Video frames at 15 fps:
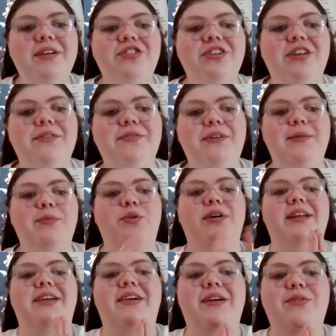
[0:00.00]
everyone,
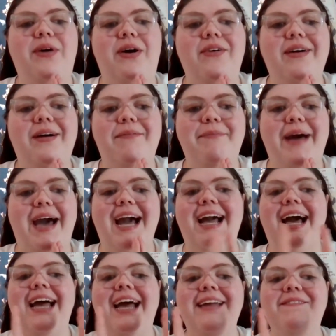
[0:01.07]
SherlockFan1 here, and welcome back.
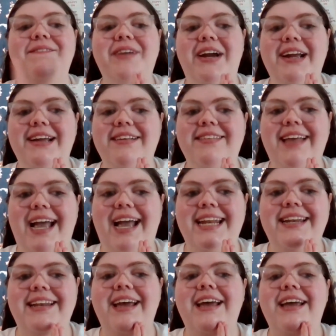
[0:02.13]
I am very
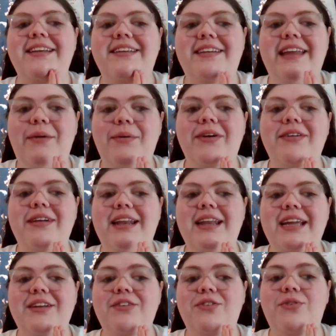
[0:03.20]
excited. Today we are
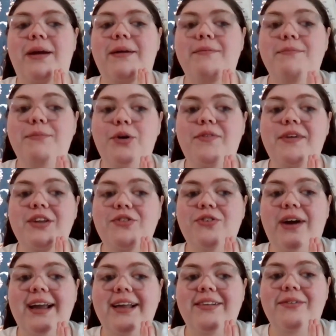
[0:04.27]
getting into a movie
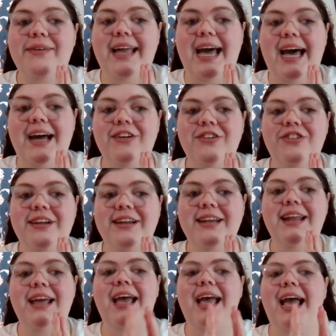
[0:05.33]
trailer
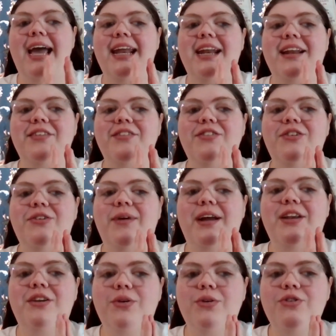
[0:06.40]
reaction, and it is to
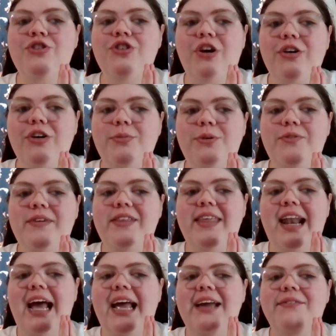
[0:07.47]
a new shark movie
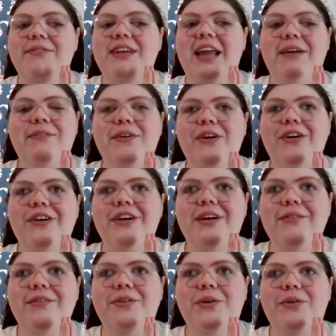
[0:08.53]
that I have never heard
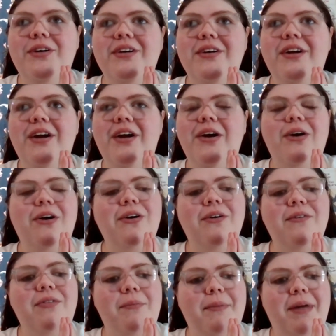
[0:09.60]
of nor
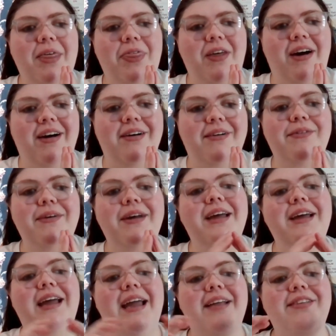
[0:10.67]
heard of the myth of.
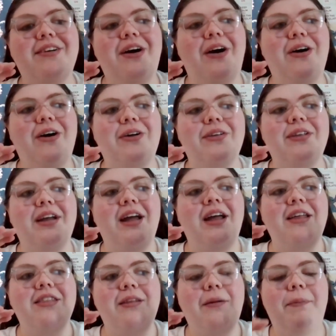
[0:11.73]
It's called
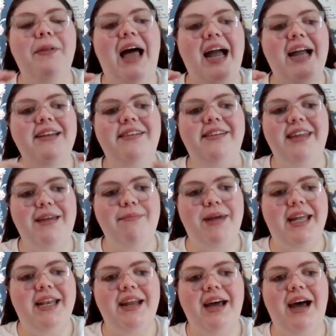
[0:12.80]
The Black
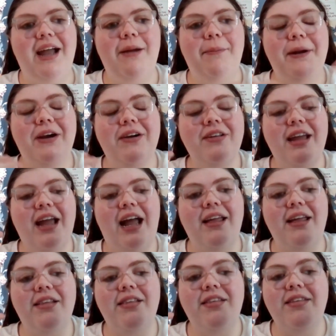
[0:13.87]
Demon.
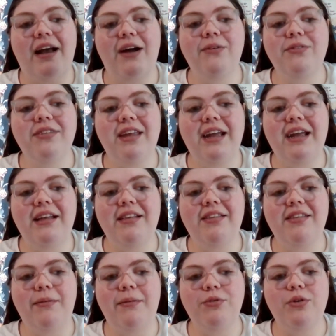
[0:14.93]
It sounds like
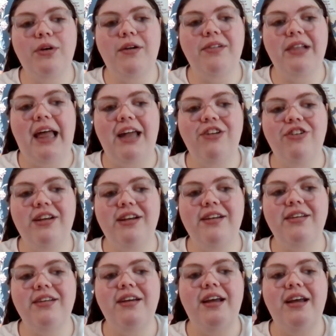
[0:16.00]
it's some sort of
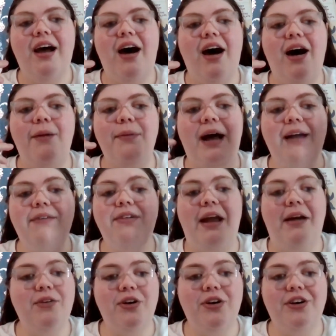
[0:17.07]
legend. I have
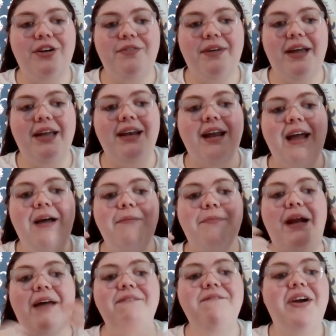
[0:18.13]
never heard of it,
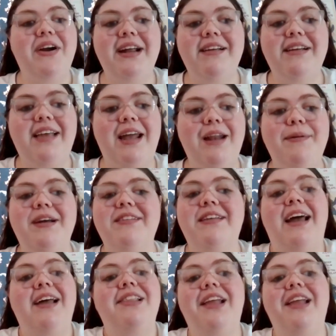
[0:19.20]
but I'm very excited
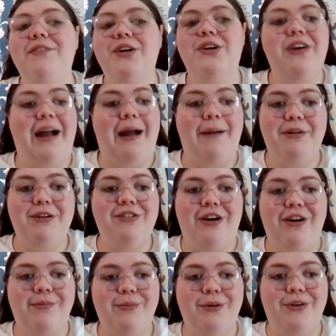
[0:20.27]
because I love a crappy
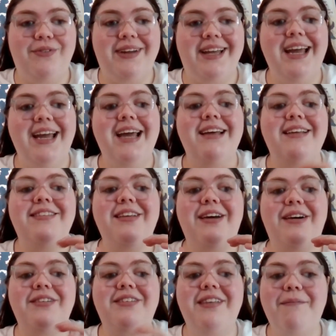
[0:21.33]
shark movie.
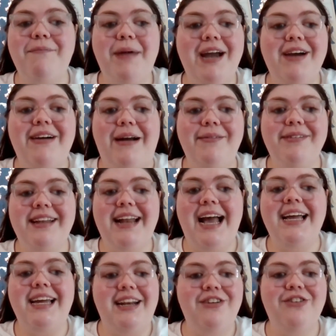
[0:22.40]
So sit back, grab a
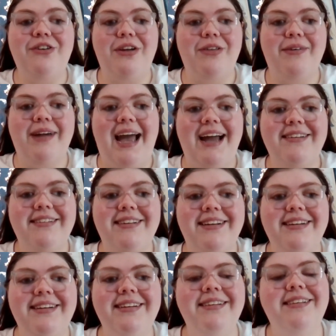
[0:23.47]
snack, and enjoy the
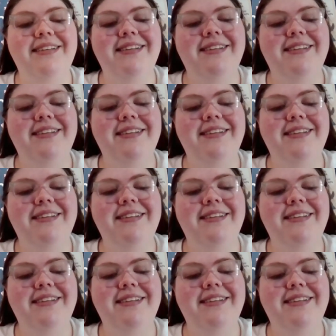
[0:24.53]
reaction.